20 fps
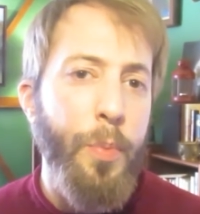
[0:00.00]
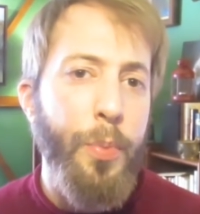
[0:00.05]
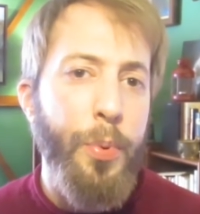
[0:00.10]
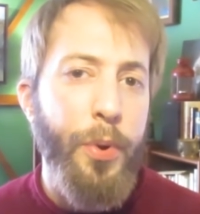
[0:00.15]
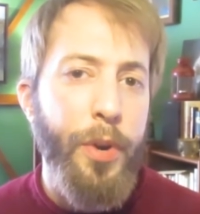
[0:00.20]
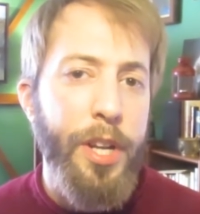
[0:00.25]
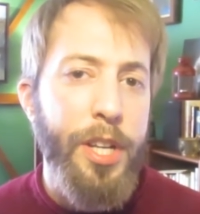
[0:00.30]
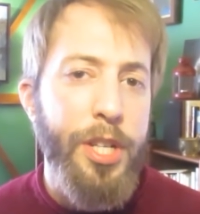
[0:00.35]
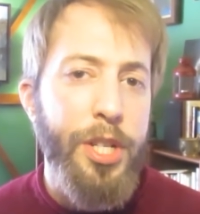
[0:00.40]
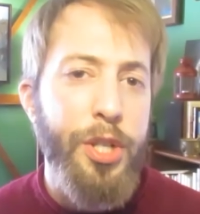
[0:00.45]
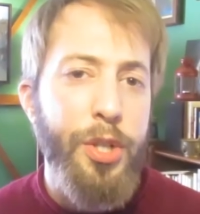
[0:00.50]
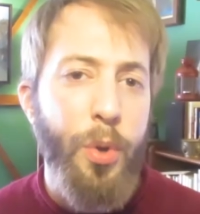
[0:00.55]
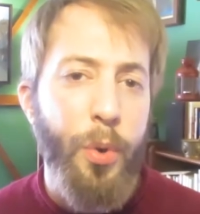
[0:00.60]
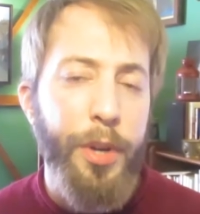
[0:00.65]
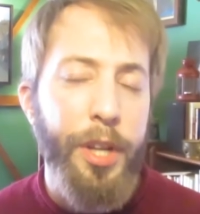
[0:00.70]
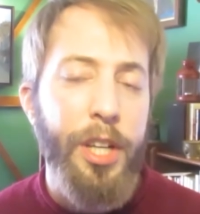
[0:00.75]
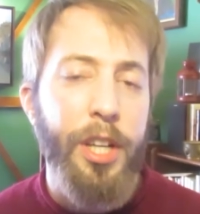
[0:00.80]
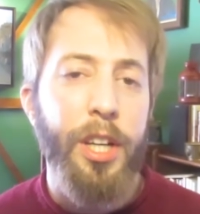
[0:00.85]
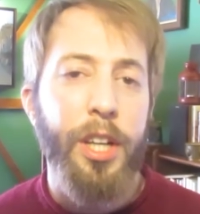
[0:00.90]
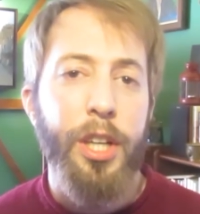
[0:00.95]

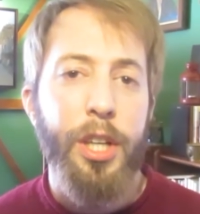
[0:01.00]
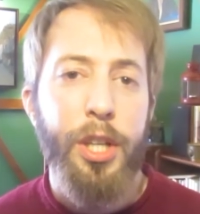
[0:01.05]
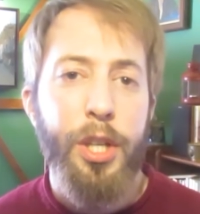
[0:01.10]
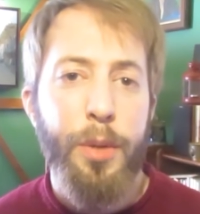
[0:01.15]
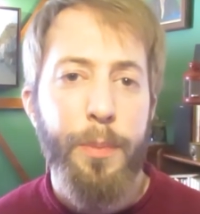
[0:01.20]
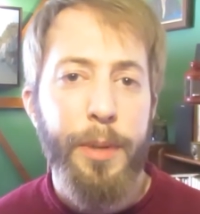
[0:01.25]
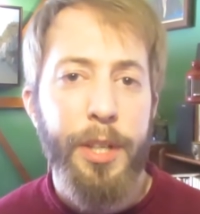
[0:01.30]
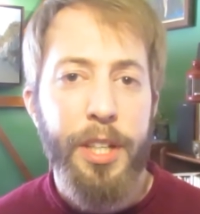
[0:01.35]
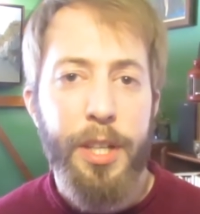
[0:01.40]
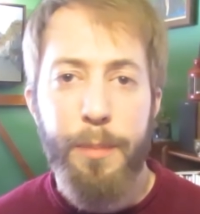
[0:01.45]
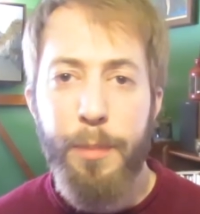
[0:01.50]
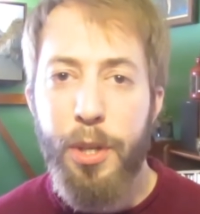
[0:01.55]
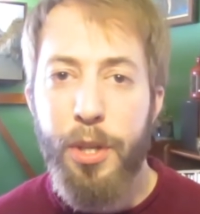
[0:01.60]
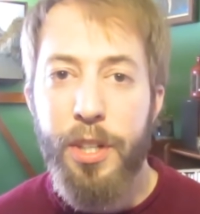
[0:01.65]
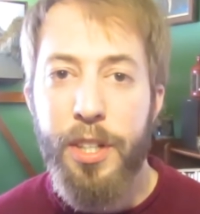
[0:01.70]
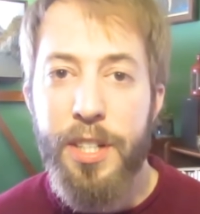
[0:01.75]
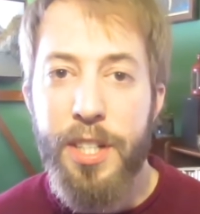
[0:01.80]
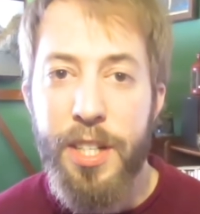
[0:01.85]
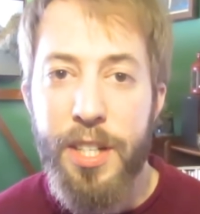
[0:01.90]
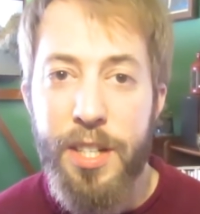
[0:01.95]
prehistoric human
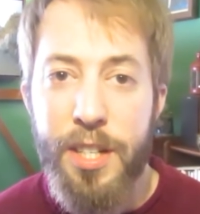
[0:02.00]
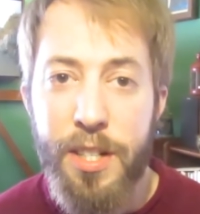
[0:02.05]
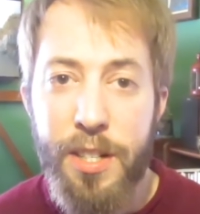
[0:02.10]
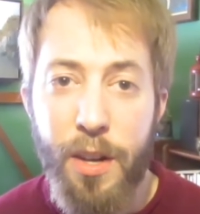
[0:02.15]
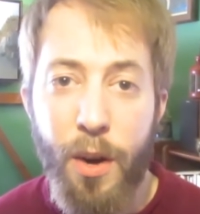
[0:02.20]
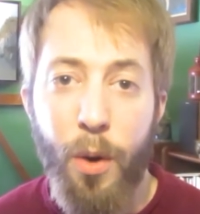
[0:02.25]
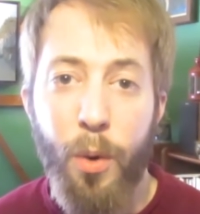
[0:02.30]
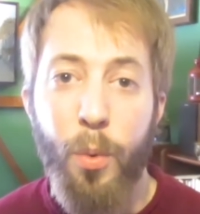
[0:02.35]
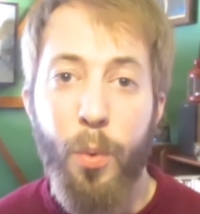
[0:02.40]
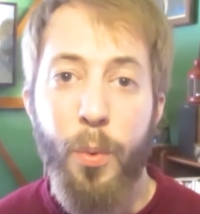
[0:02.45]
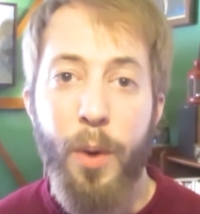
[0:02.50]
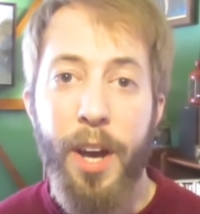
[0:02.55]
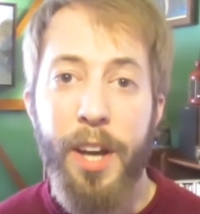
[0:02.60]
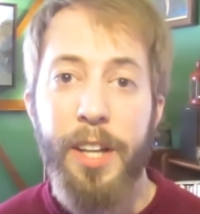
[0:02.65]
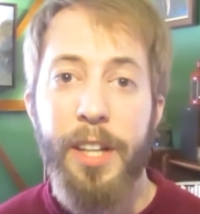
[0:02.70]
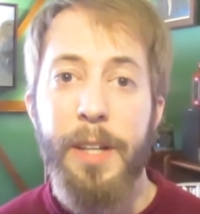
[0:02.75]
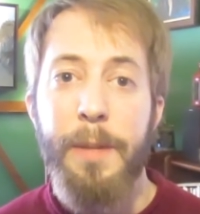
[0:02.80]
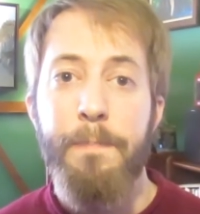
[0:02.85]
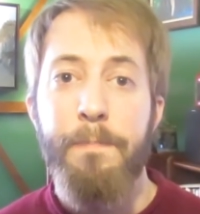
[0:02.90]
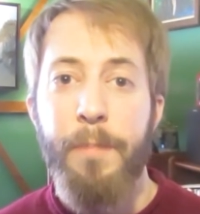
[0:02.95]
communities
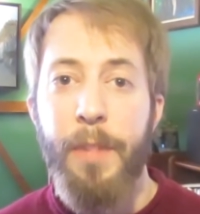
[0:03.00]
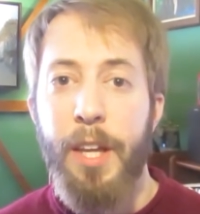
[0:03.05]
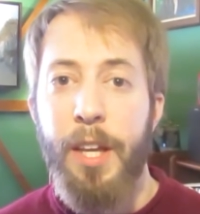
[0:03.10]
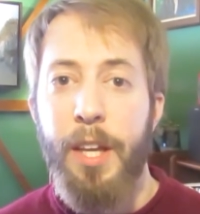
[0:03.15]
already